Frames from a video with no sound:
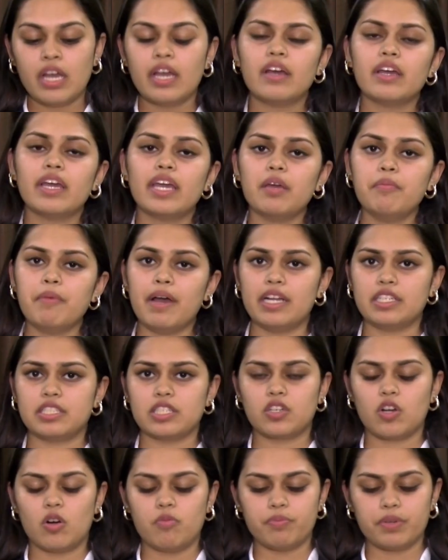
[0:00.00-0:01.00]
Abiotic
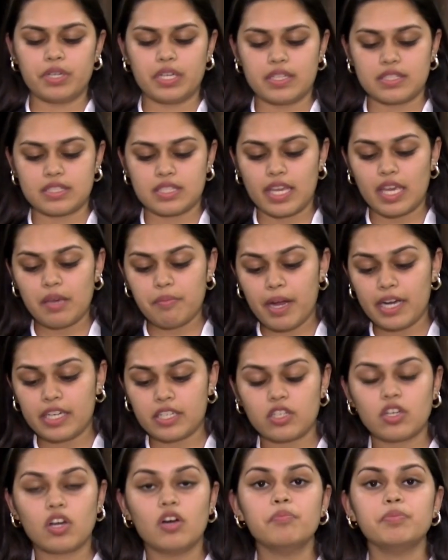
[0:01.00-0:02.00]
components.
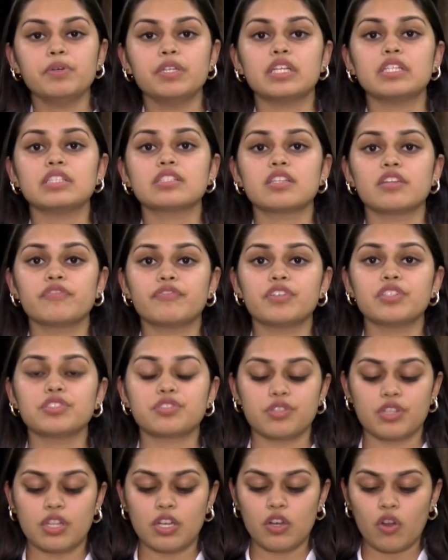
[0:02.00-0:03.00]
Abiotic components refers to
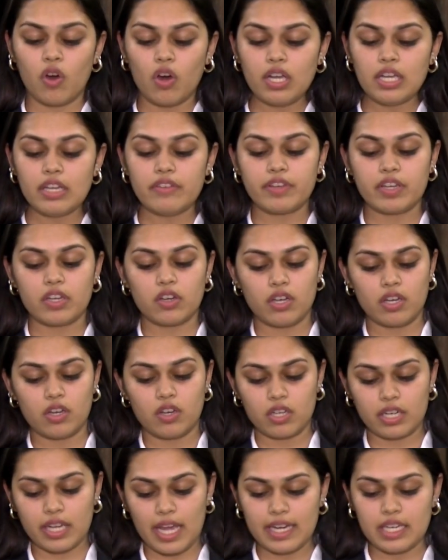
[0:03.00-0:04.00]
the non-living
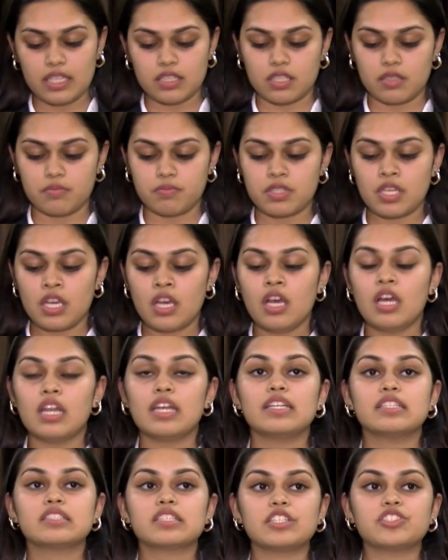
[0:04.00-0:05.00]
organisms
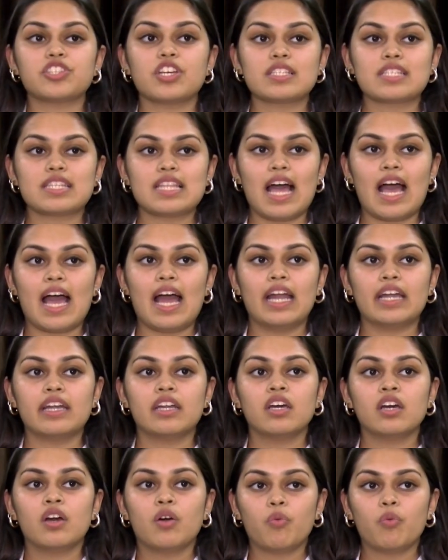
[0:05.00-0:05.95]
such as land,